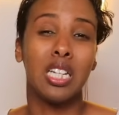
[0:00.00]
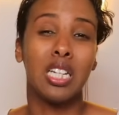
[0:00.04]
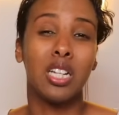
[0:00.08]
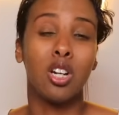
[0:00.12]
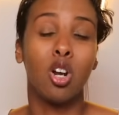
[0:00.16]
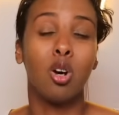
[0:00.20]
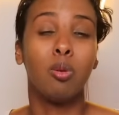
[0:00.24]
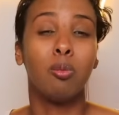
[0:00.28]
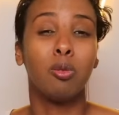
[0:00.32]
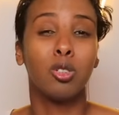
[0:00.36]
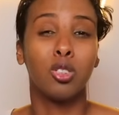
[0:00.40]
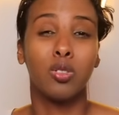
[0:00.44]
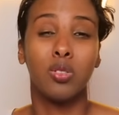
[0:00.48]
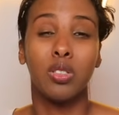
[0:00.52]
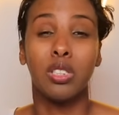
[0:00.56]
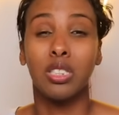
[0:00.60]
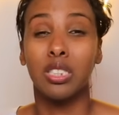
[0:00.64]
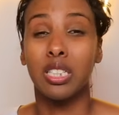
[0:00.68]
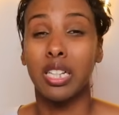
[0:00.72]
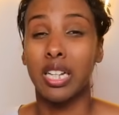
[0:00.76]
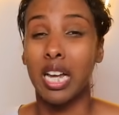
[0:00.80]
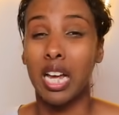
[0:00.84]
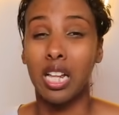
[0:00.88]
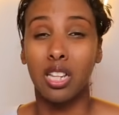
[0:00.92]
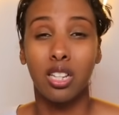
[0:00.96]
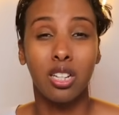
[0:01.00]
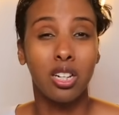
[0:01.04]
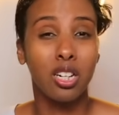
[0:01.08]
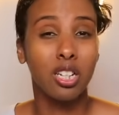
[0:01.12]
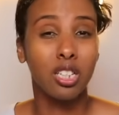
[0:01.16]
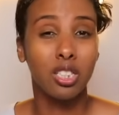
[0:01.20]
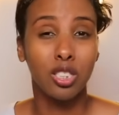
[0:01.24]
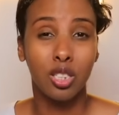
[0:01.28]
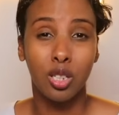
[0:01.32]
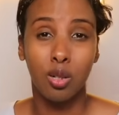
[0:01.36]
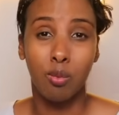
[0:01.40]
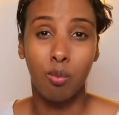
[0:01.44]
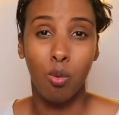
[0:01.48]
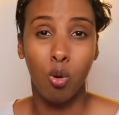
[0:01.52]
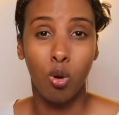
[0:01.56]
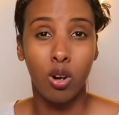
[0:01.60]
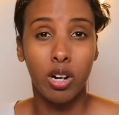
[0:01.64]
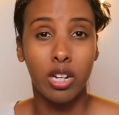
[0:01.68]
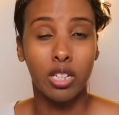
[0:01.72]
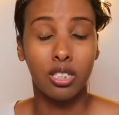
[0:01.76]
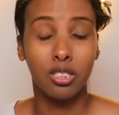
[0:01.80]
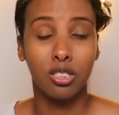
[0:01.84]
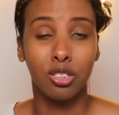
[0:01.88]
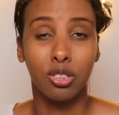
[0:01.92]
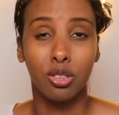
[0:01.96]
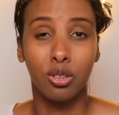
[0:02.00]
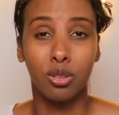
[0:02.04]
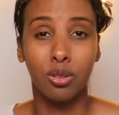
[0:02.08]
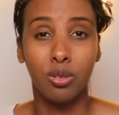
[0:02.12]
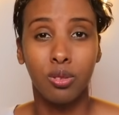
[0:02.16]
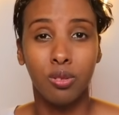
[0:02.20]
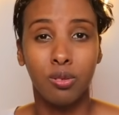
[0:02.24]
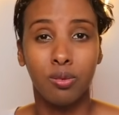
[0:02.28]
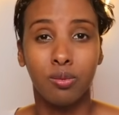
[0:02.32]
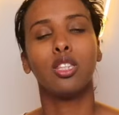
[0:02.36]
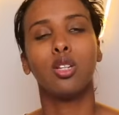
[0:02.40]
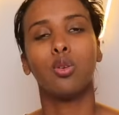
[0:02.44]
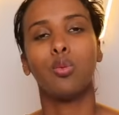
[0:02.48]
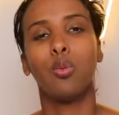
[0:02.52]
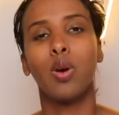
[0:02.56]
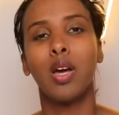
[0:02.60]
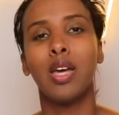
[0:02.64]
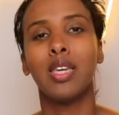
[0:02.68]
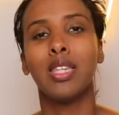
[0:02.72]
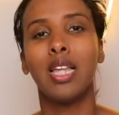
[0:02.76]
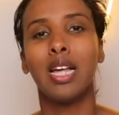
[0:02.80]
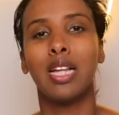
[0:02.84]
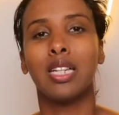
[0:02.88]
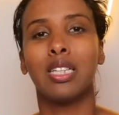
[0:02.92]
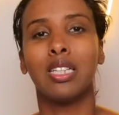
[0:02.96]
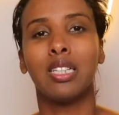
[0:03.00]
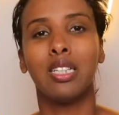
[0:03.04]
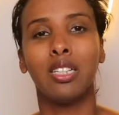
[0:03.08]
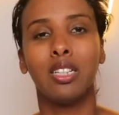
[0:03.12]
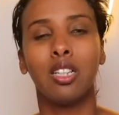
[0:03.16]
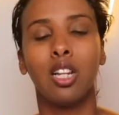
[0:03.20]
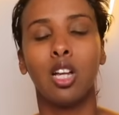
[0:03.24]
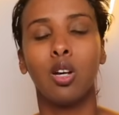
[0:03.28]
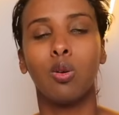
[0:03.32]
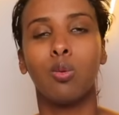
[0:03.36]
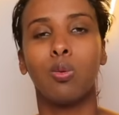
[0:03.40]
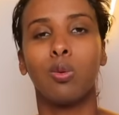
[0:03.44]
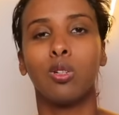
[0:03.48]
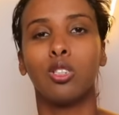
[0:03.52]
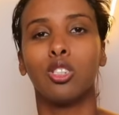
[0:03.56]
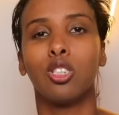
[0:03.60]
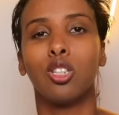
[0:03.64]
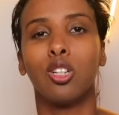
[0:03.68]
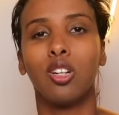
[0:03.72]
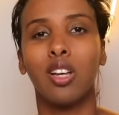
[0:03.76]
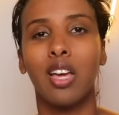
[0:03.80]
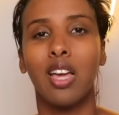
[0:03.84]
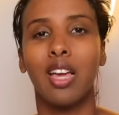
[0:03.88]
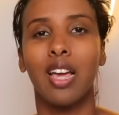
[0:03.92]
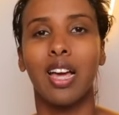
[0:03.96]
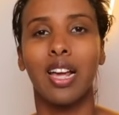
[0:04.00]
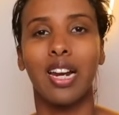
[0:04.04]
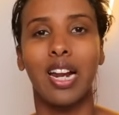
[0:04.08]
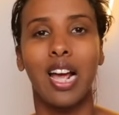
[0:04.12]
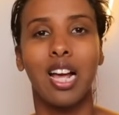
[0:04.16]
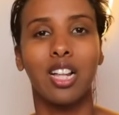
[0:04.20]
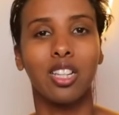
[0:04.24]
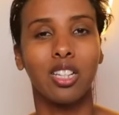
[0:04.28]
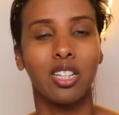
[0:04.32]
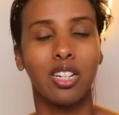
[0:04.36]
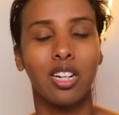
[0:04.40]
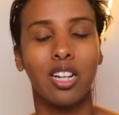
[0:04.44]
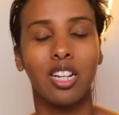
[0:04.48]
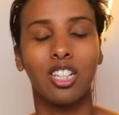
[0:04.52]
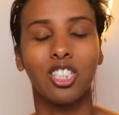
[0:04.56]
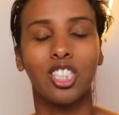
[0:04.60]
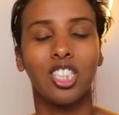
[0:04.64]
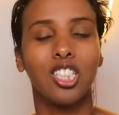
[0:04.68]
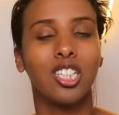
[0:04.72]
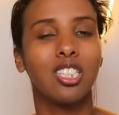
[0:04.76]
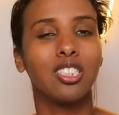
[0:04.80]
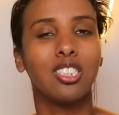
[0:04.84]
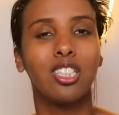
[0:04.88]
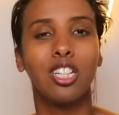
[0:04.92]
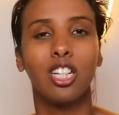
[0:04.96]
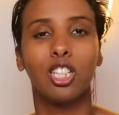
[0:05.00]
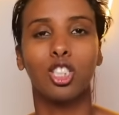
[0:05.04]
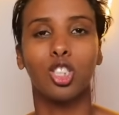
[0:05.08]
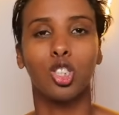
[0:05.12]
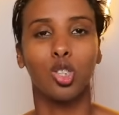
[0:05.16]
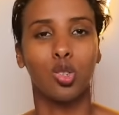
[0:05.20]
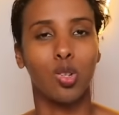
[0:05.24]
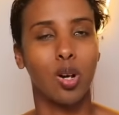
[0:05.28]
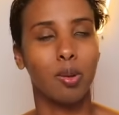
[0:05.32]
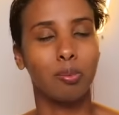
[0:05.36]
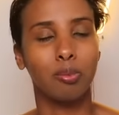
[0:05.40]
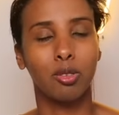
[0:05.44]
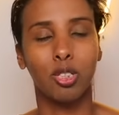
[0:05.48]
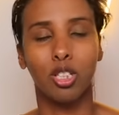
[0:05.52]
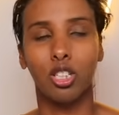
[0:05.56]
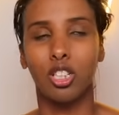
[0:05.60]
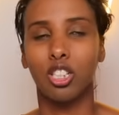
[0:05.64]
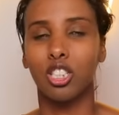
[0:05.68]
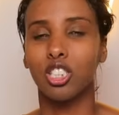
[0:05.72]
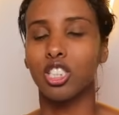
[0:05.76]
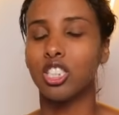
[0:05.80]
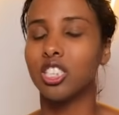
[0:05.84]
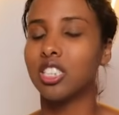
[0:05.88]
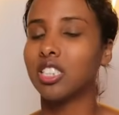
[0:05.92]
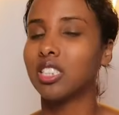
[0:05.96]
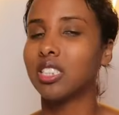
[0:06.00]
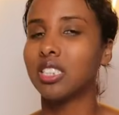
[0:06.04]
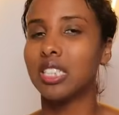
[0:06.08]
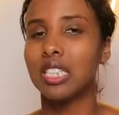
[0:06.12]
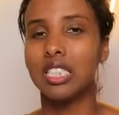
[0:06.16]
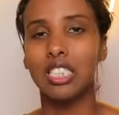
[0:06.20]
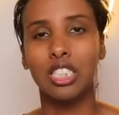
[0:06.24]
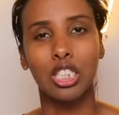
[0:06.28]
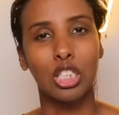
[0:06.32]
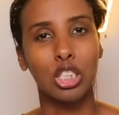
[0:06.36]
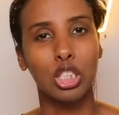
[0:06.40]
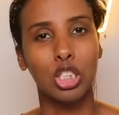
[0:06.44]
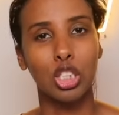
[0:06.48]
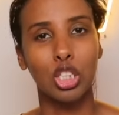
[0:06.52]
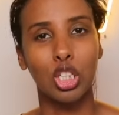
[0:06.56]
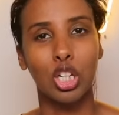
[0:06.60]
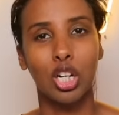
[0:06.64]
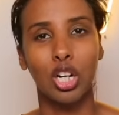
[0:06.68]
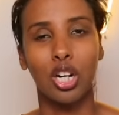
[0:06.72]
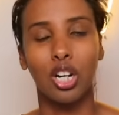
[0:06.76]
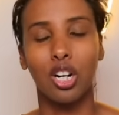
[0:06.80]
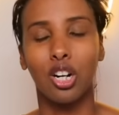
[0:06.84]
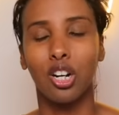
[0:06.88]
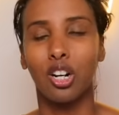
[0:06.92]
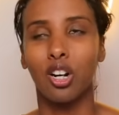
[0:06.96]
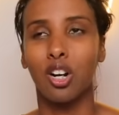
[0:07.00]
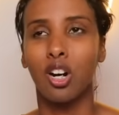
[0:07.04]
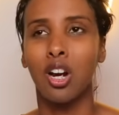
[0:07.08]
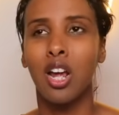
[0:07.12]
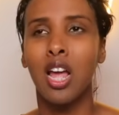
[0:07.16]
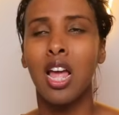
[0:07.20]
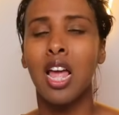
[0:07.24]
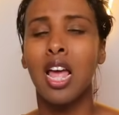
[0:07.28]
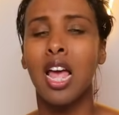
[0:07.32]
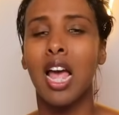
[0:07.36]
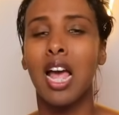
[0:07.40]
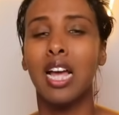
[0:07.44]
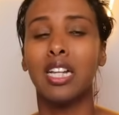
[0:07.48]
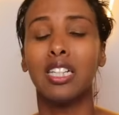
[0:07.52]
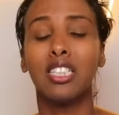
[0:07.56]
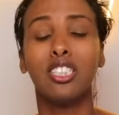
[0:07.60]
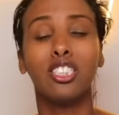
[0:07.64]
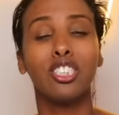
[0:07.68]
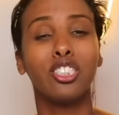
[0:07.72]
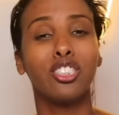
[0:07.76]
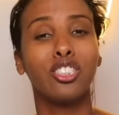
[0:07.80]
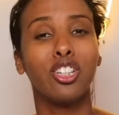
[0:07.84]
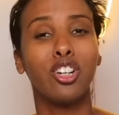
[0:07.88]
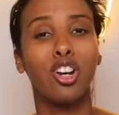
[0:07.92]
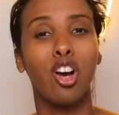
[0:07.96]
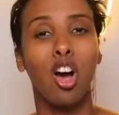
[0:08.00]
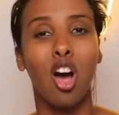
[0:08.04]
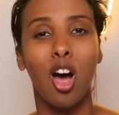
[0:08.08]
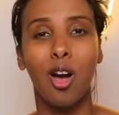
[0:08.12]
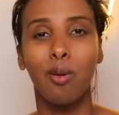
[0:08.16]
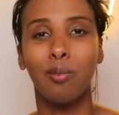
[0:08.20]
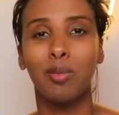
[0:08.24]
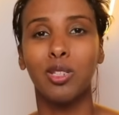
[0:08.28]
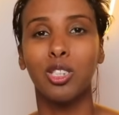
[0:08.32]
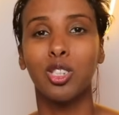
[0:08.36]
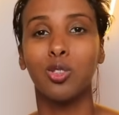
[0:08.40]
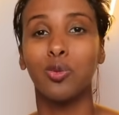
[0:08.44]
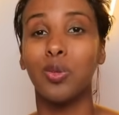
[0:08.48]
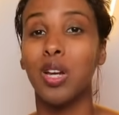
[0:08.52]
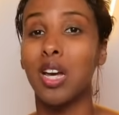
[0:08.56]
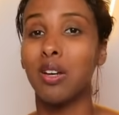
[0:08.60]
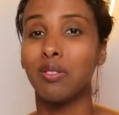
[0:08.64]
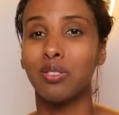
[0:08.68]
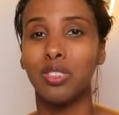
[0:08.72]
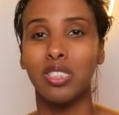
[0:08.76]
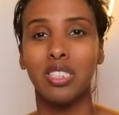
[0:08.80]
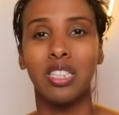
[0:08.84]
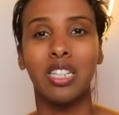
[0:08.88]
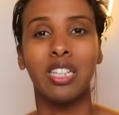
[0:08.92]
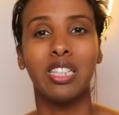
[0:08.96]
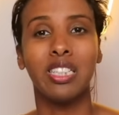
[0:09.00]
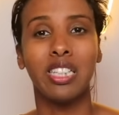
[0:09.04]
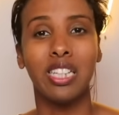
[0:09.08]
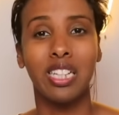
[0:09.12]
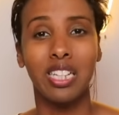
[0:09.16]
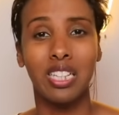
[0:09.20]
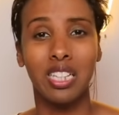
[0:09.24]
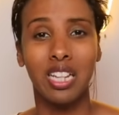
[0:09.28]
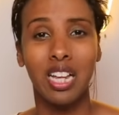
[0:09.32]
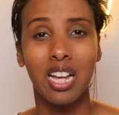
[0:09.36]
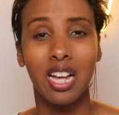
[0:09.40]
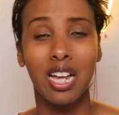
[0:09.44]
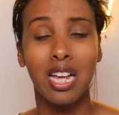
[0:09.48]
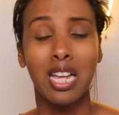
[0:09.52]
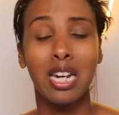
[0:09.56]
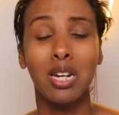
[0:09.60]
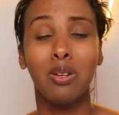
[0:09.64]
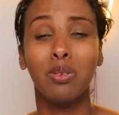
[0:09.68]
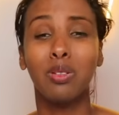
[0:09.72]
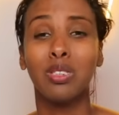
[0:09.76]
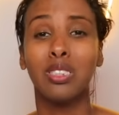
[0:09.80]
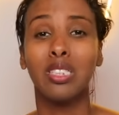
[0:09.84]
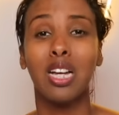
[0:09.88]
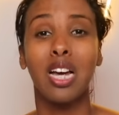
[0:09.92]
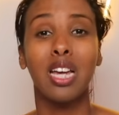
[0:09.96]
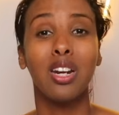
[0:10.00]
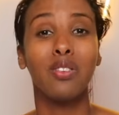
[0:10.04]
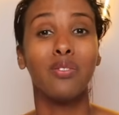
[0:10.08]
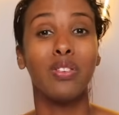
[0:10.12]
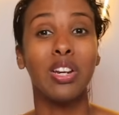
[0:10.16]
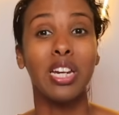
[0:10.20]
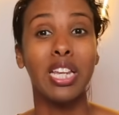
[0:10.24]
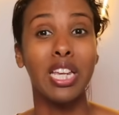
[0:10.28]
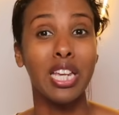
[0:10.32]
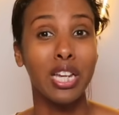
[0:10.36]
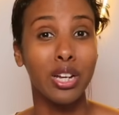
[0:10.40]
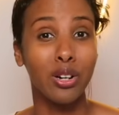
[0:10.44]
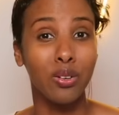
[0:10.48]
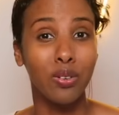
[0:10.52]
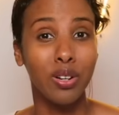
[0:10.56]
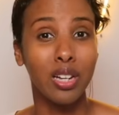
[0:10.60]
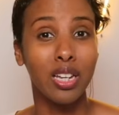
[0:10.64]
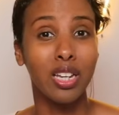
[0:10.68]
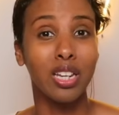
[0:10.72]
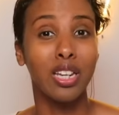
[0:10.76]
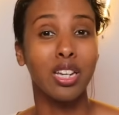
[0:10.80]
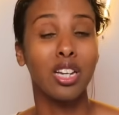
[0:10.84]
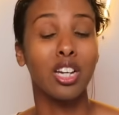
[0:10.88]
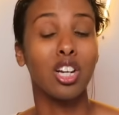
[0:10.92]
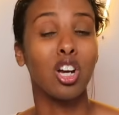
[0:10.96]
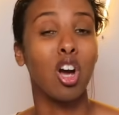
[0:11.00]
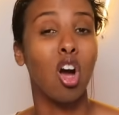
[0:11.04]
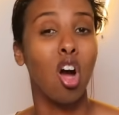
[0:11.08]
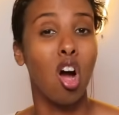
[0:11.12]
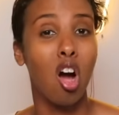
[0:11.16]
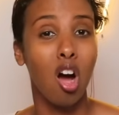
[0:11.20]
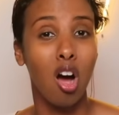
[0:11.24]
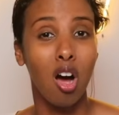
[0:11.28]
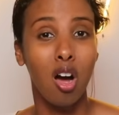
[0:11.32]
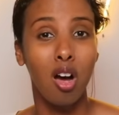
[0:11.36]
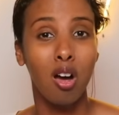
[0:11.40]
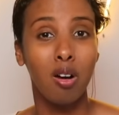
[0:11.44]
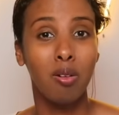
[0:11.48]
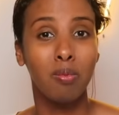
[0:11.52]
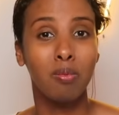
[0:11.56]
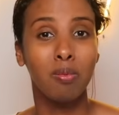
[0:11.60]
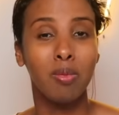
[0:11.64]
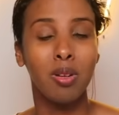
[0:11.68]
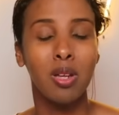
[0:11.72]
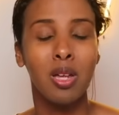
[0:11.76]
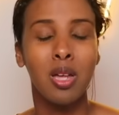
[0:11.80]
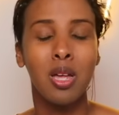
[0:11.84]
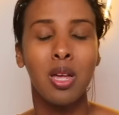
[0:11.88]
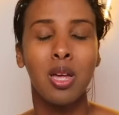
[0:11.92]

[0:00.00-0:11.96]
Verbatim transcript: it almost feels like Elena is in mourning too. And the way that Lila was looking at Elena, she doesn't interrupt her, she just listens to her. And this is the calmest we have seen Lila, and it was kind of an eerie calm